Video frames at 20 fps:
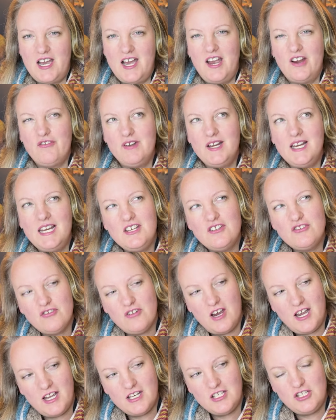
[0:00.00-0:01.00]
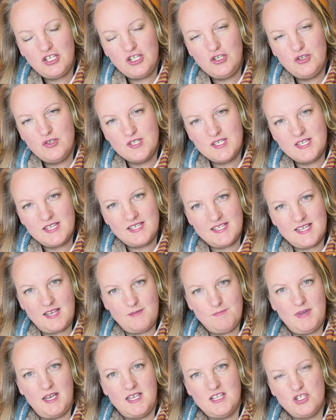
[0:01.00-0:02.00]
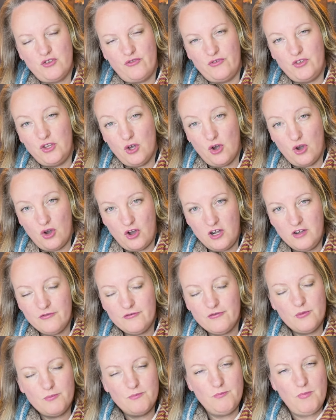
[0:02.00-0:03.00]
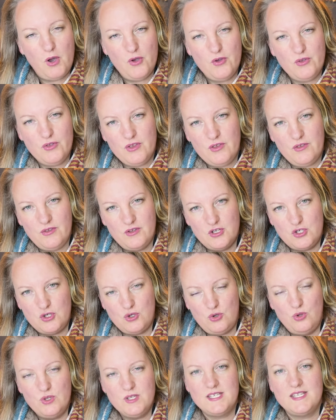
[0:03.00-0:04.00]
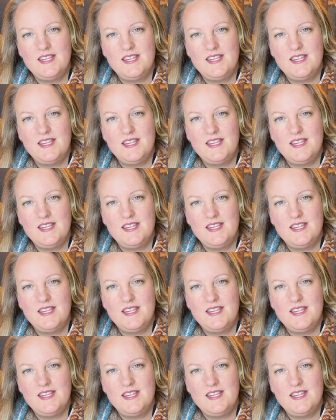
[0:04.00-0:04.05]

I really try to use the same base of yarn for both the shawls,